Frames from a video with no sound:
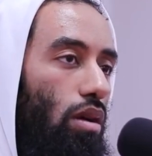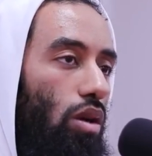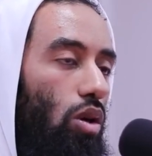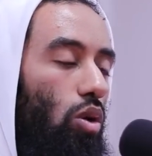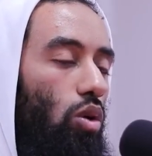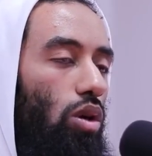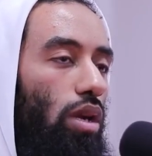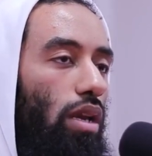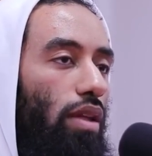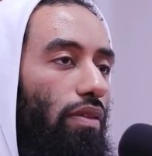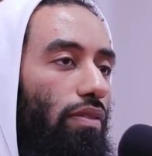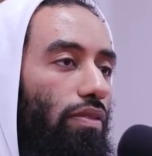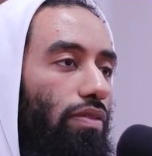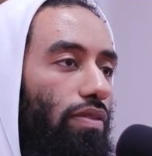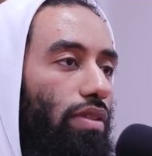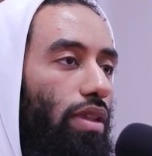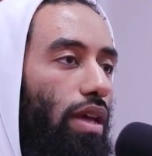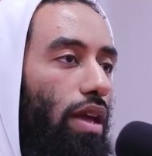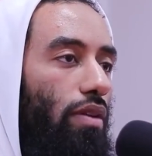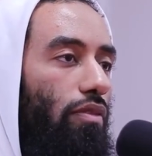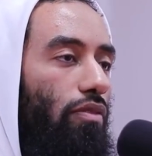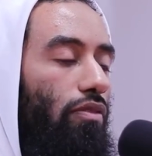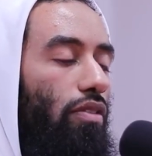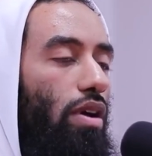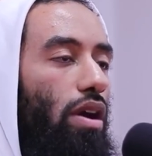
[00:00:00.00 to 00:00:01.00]
who lived
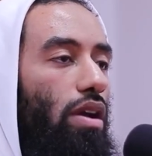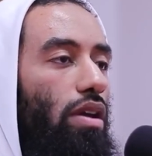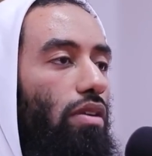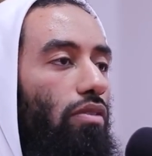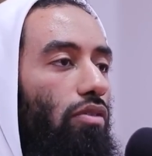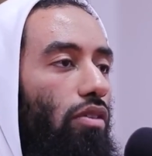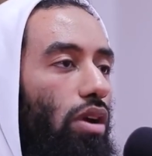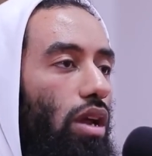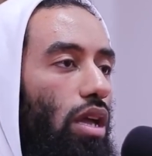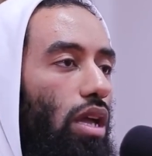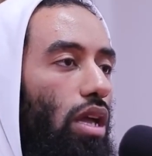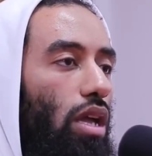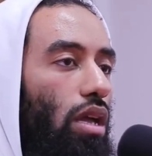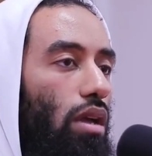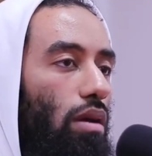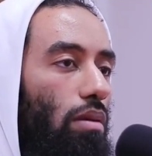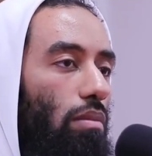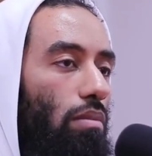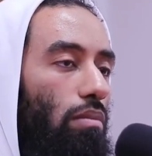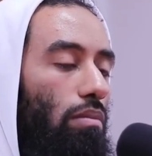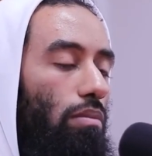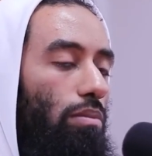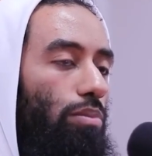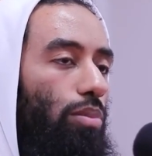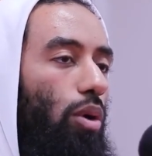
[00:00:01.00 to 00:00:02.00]
a very, very
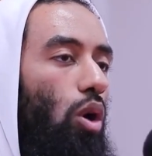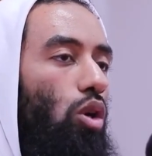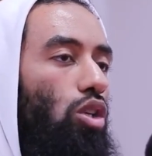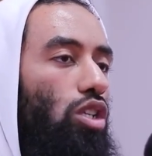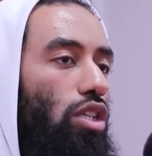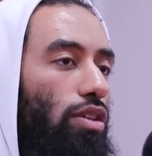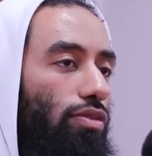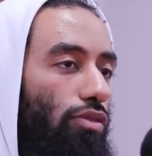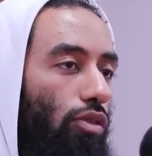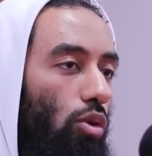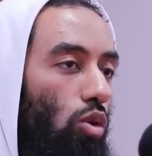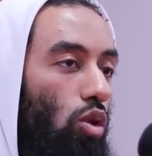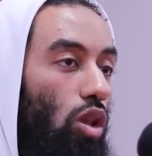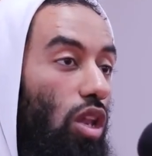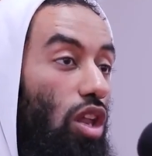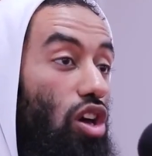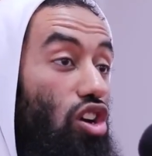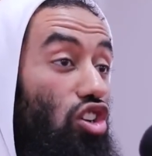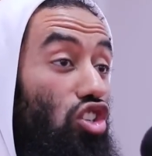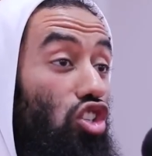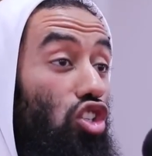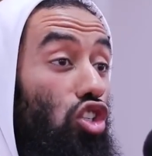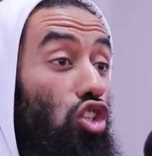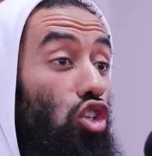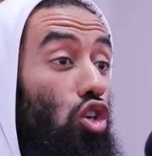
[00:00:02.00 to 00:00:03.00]
poshful,
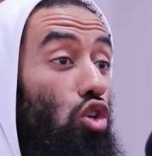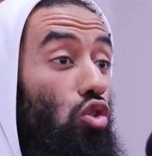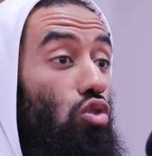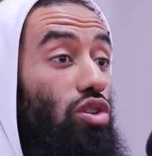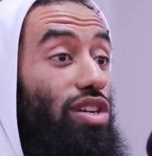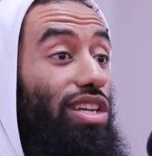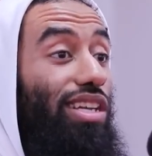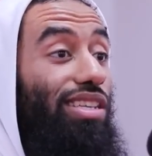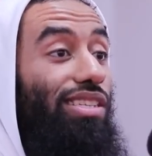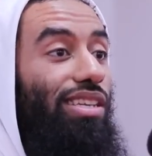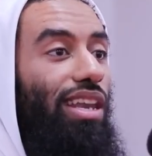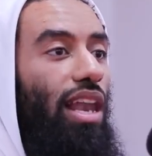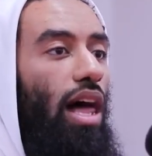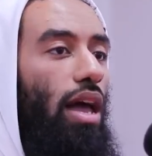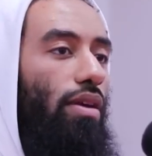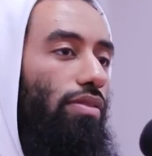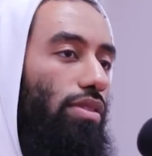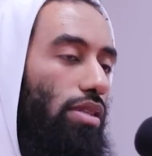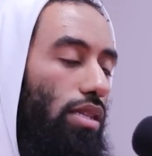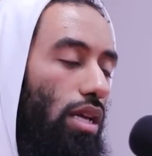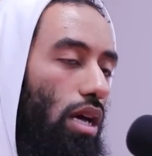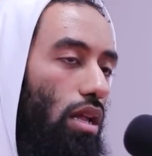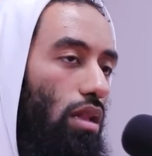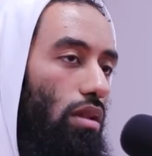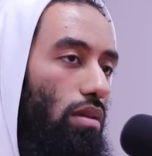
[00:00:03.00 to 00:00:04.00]
luxurious
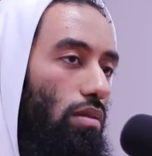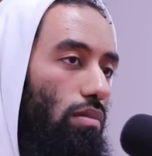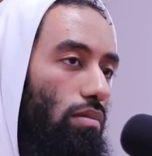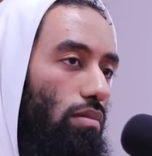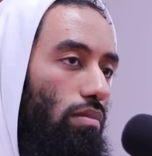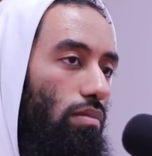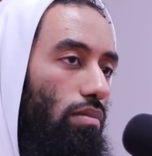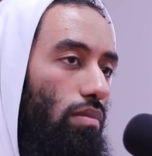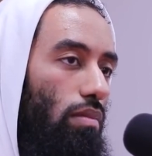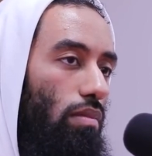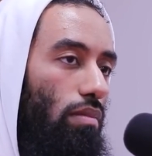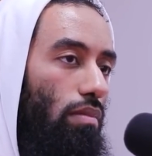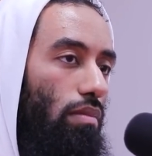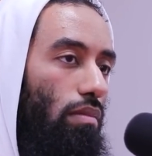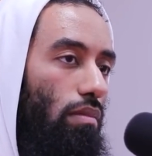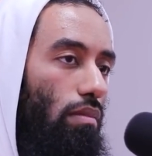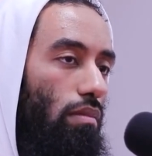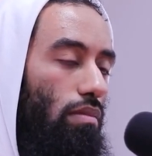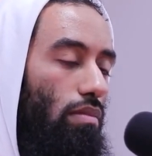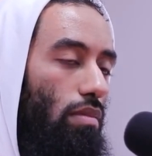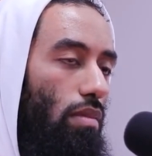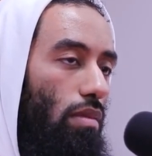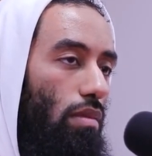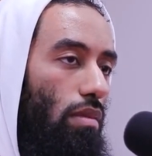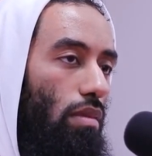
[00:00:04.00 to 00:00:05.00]
lifestyle,
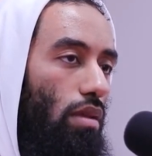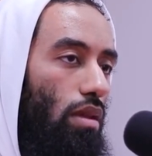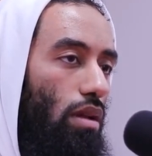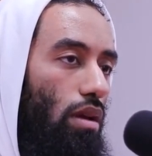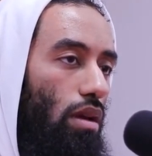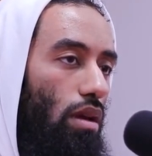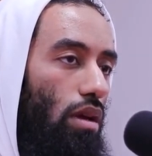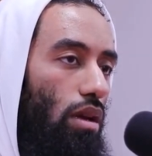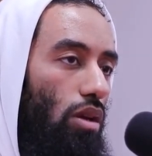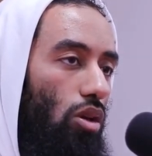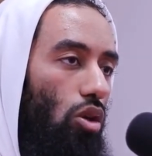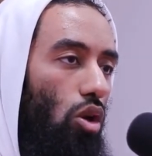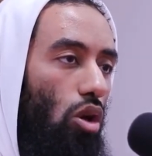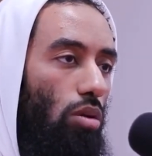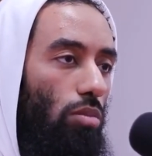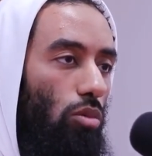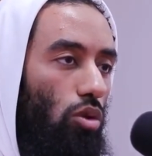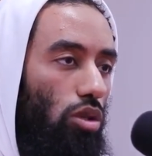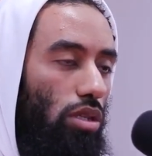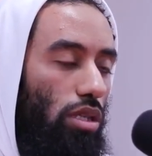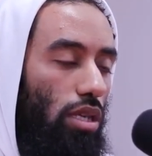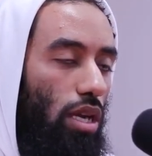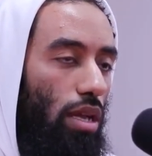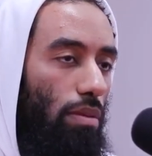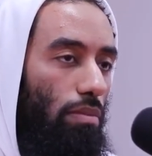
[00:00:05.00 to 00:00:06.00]
non
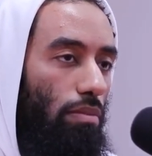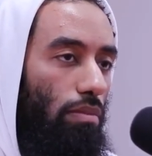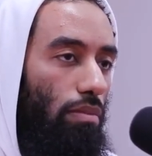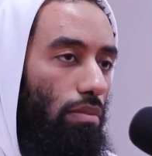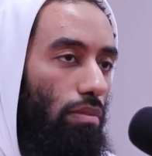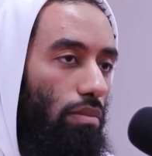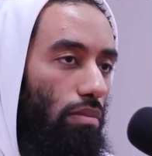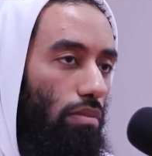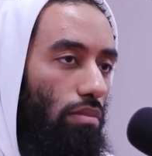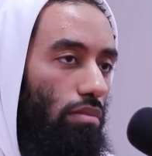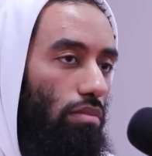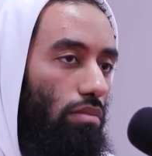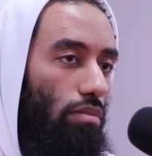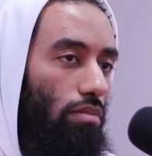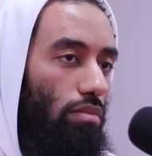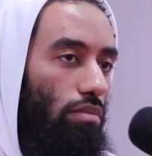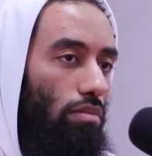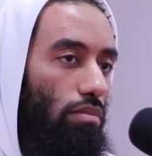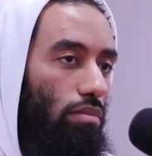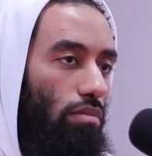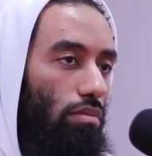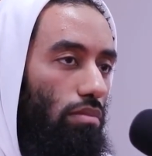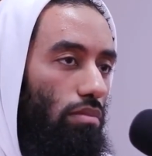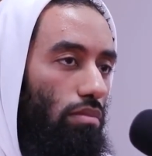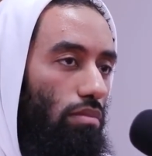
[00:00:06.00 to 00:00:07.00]
Muslim,
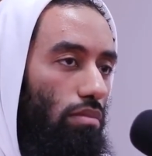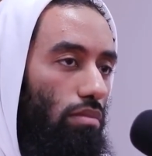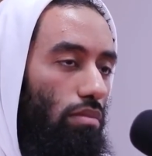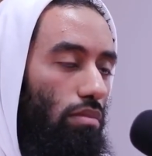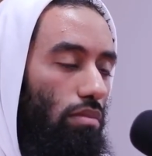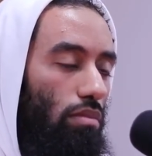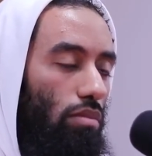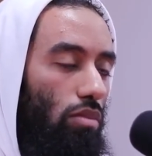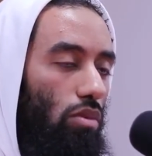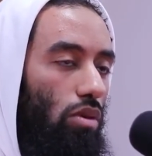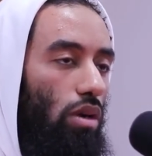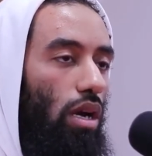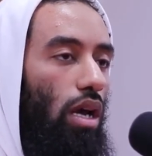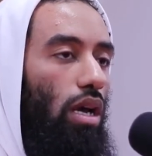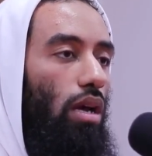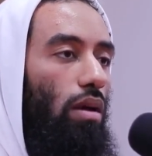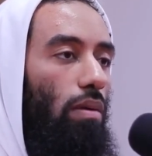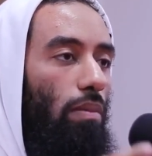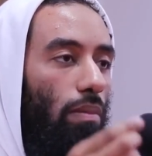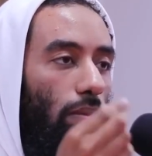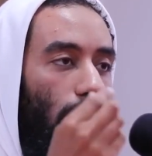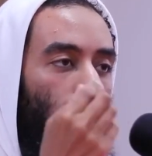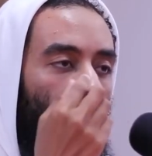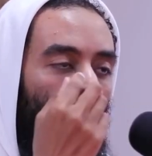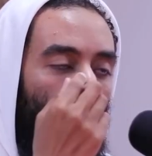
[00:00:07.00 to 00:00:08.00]
right?
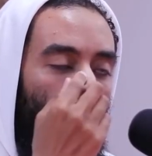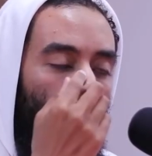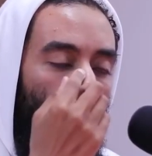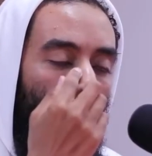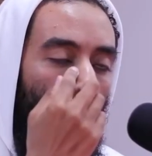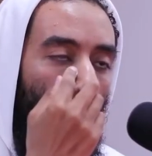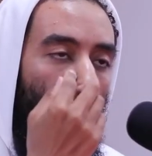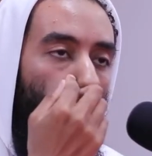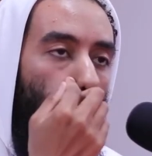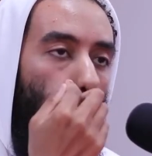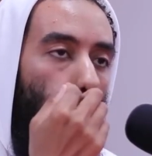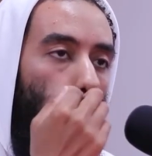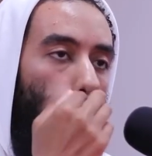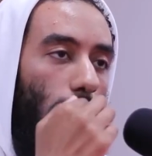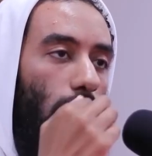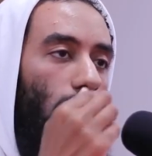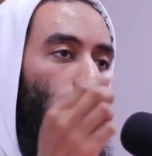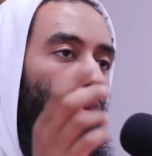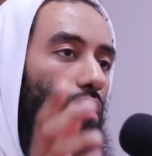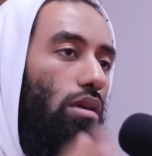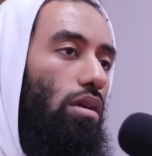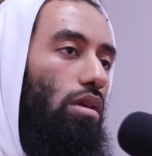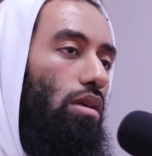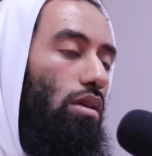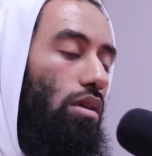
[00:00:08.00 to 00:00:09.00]

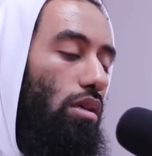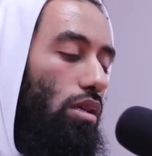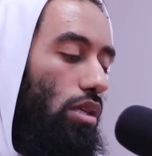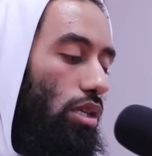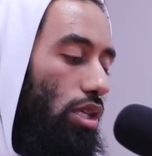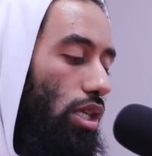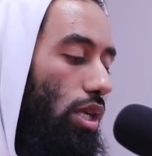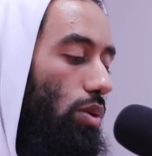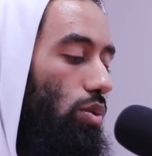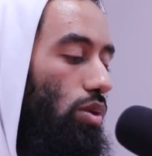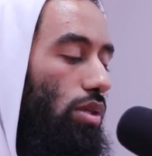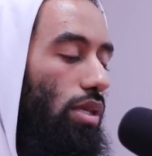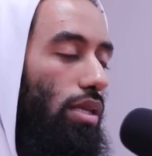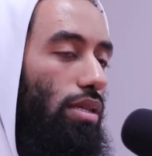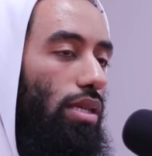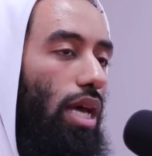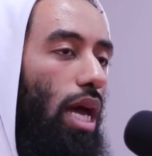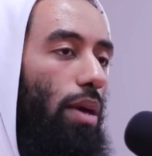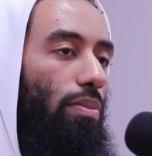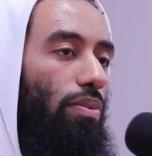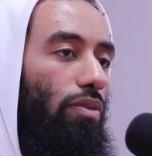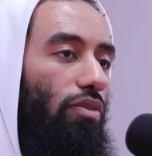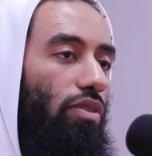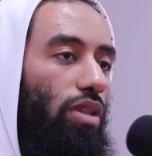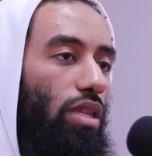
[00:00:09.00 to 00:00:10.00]
She was the
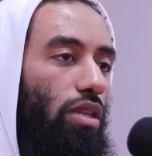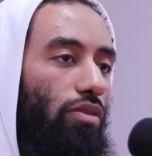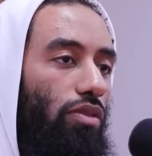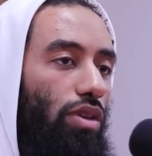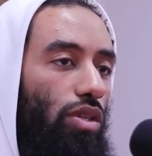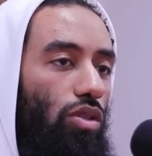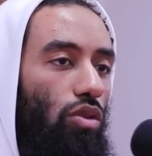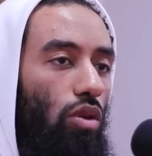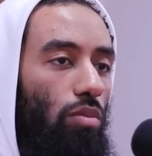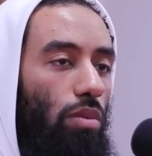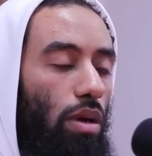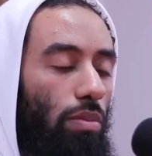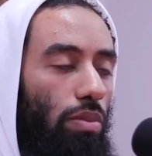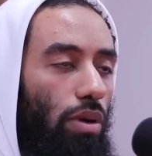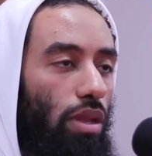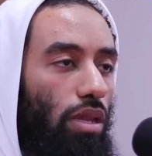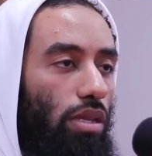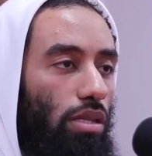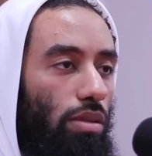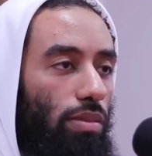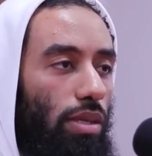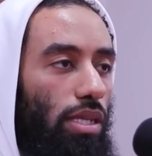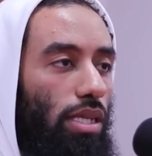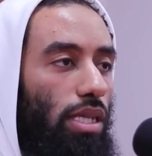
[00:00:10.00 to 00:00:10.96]
type of individual, my brothers and